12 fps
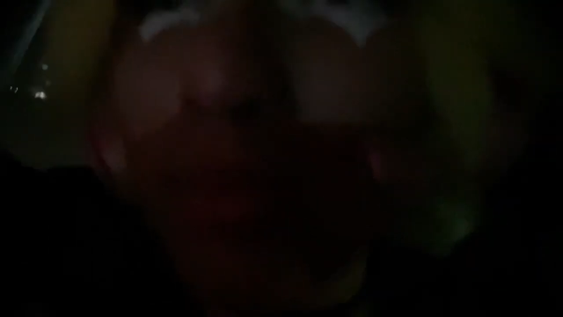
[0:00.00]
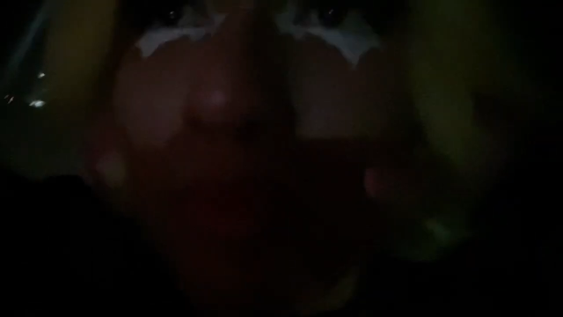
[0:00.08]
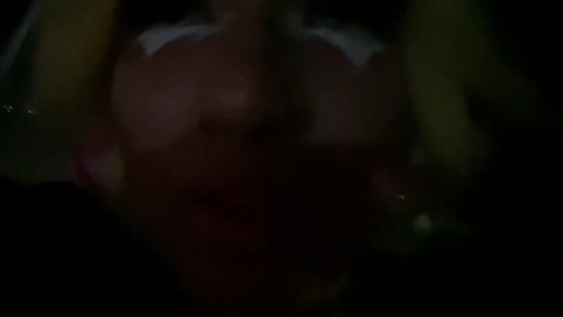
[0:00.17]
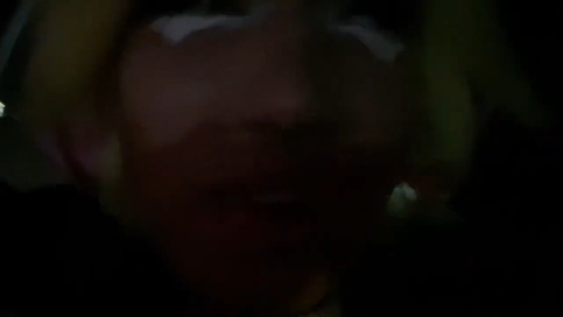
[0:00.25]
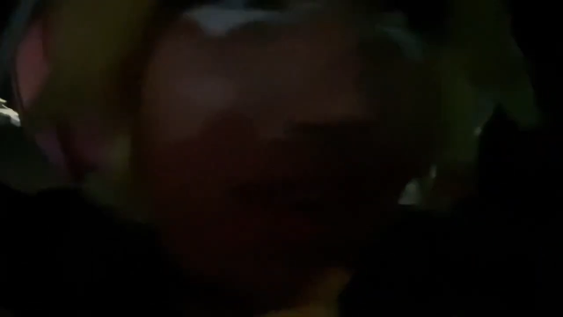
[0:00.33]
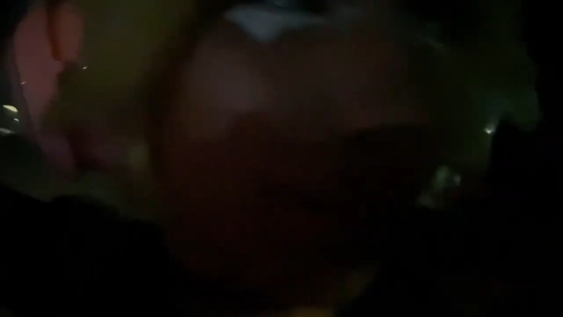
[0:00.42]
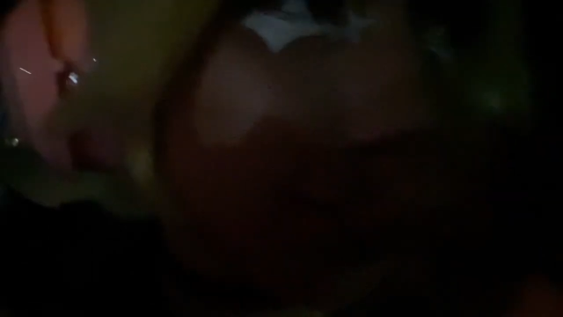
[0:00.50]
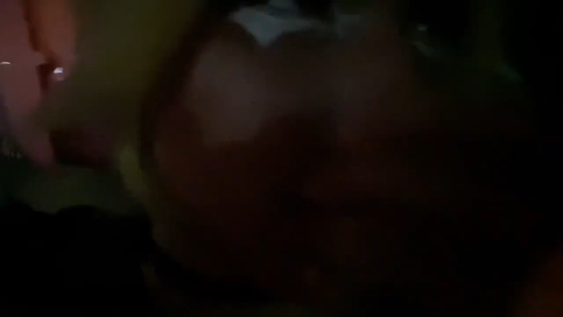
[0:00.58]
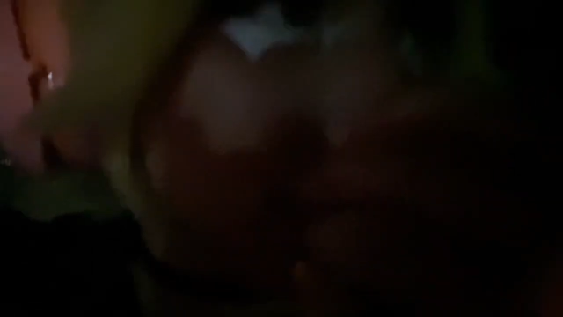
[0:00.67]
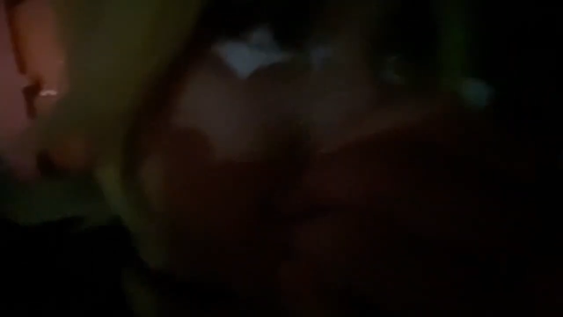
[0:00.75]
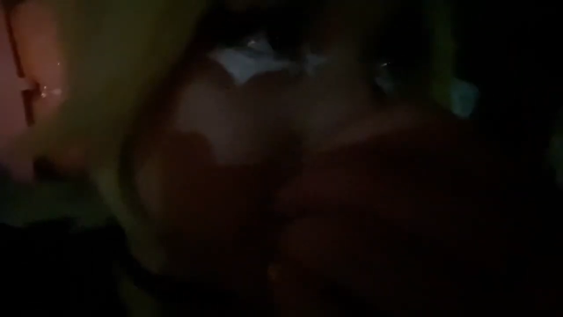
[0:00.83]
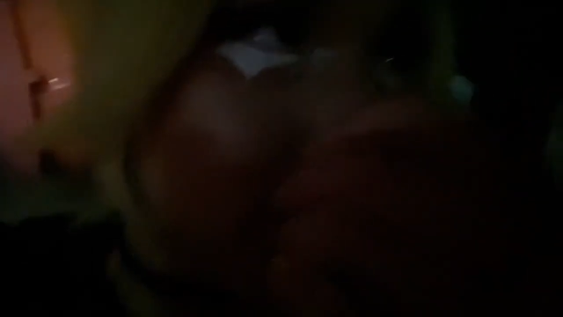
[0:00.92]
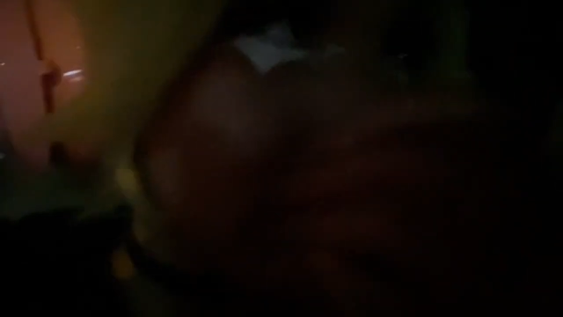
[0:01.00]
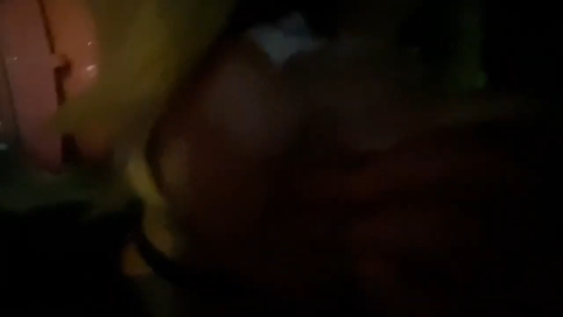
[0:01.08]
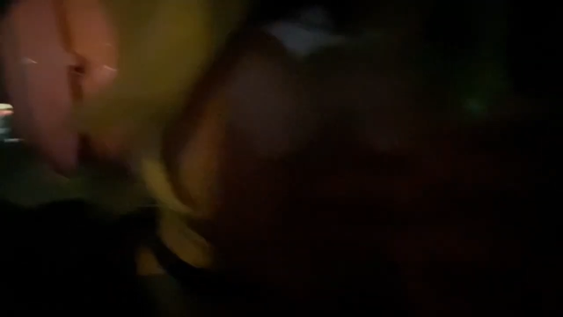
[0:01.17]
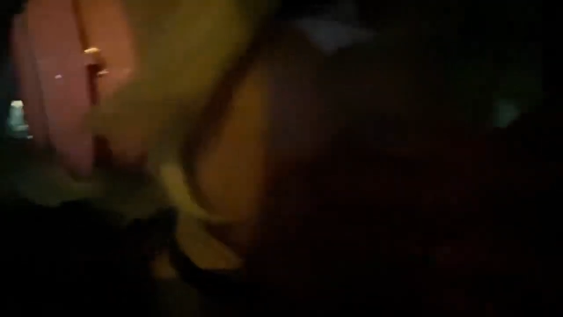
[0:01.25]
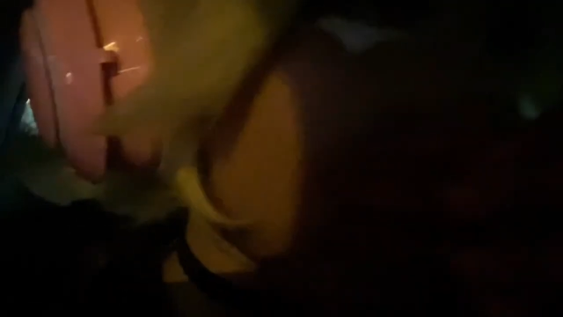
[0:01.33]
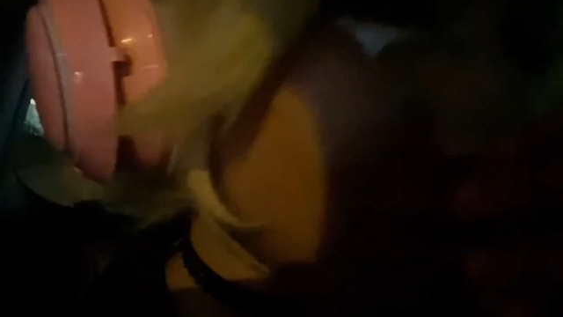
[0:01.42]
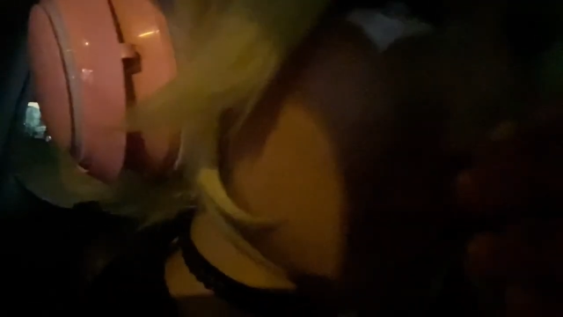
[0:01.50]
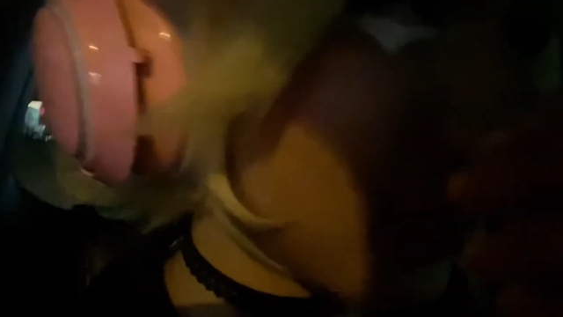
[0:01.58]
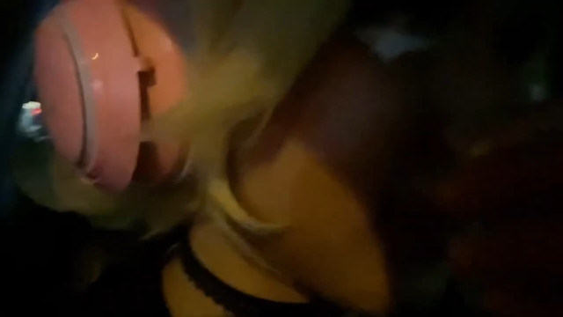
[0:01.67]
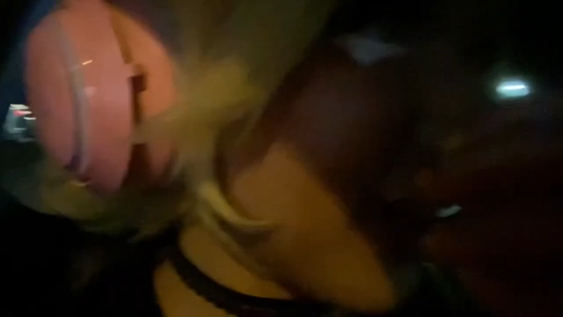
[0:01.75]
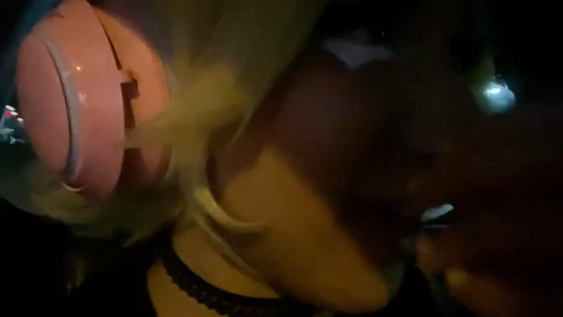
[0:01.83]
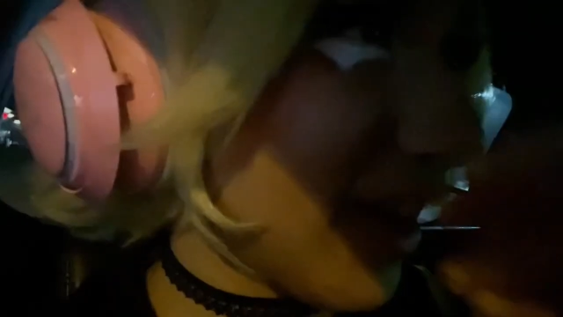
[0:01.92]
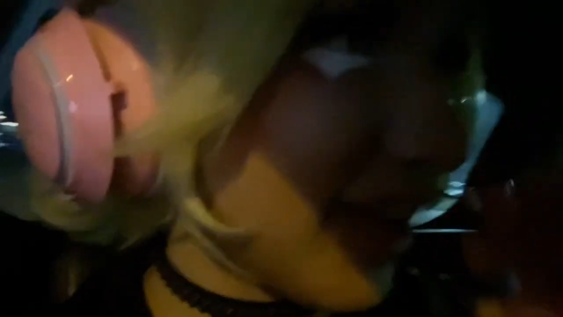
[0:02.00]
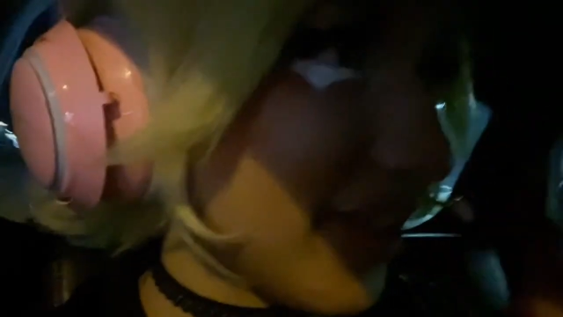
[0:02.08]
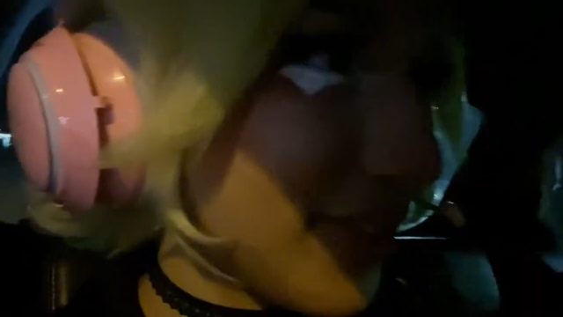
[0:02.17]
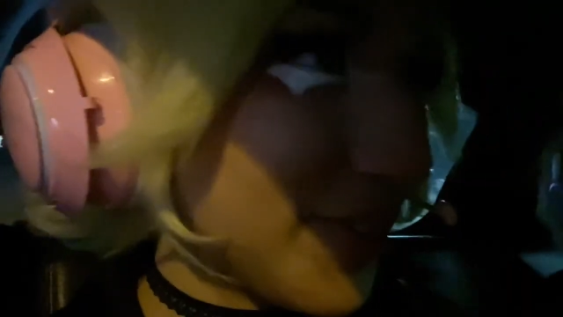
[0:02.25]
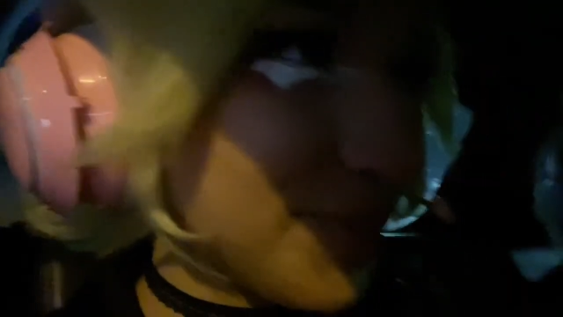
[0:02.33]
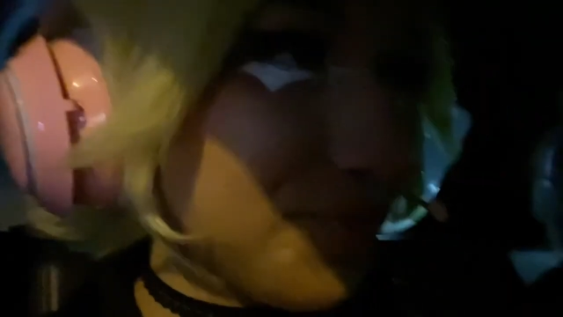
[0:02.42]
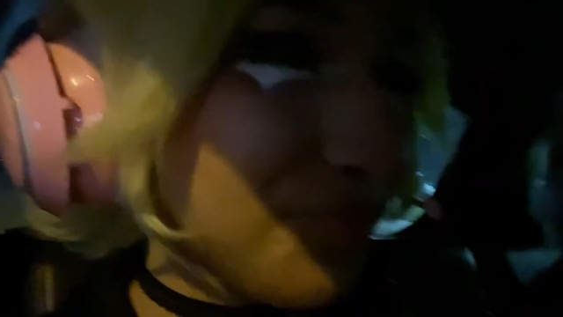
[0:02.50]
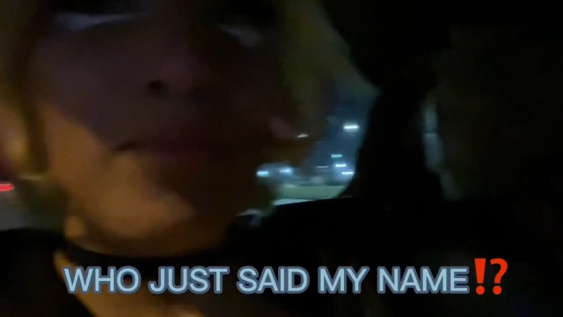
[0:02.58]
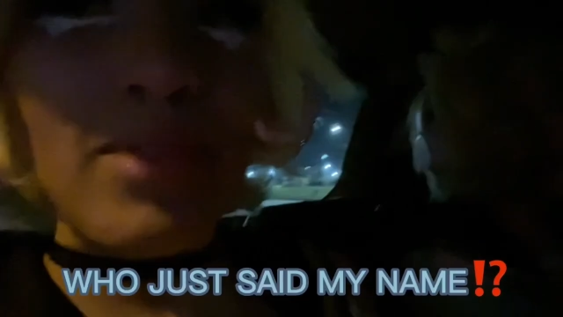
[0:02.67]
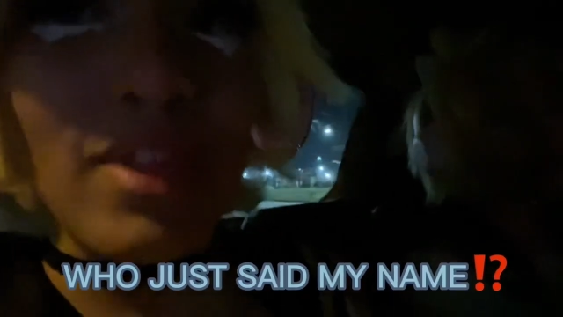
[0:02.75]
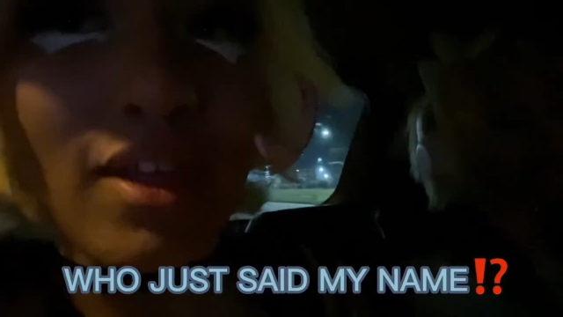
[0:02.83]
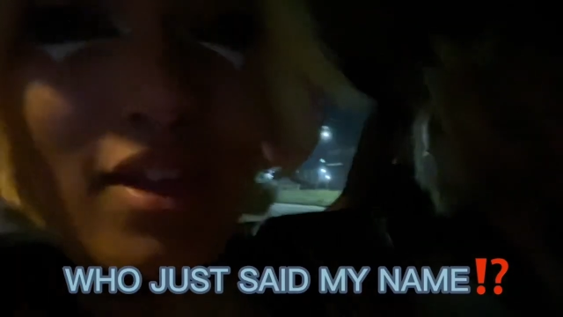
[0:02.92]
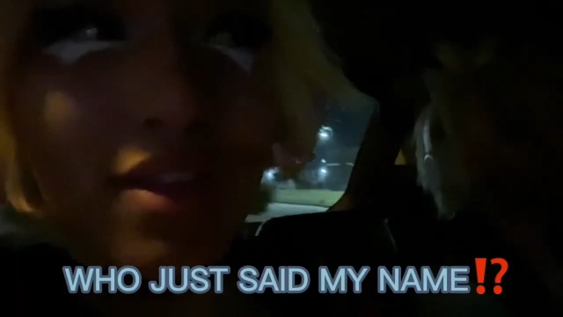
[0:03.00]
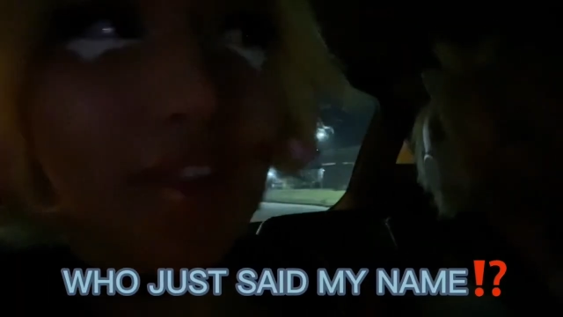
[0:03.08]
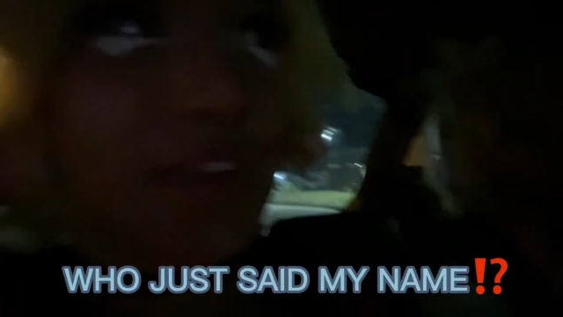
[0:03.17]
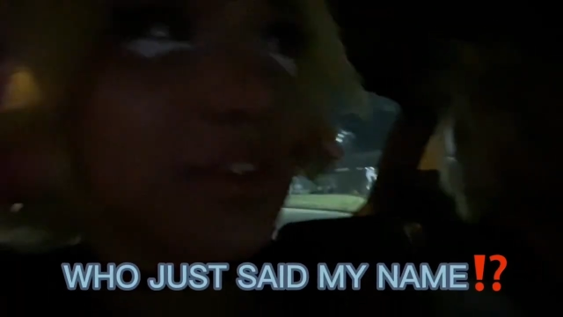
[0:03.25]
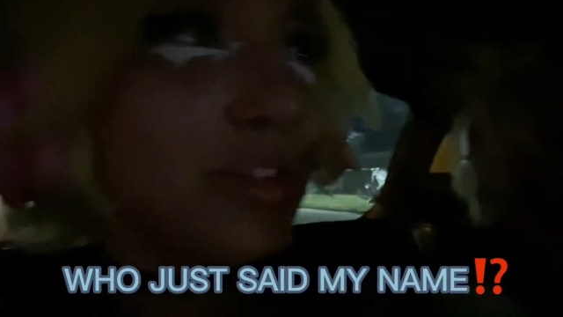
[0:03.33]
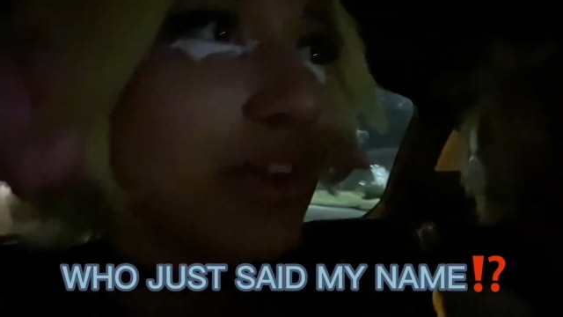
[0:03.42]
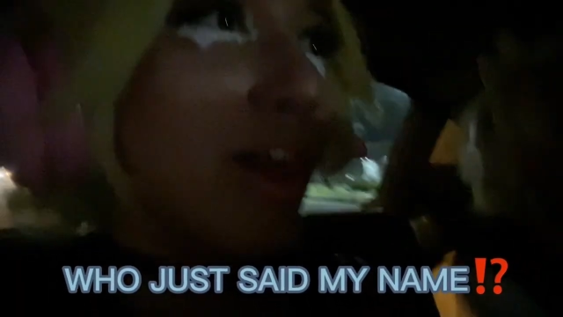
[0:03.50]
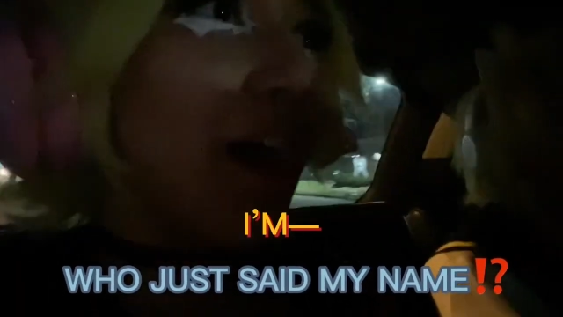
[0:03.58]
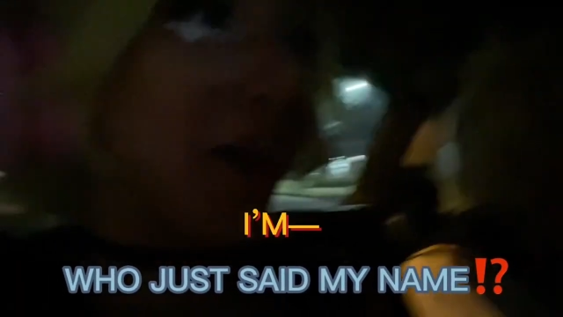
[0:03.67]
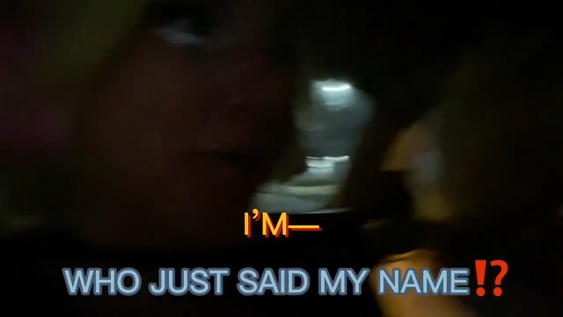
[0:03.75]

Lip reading: [unreadable: no face in view]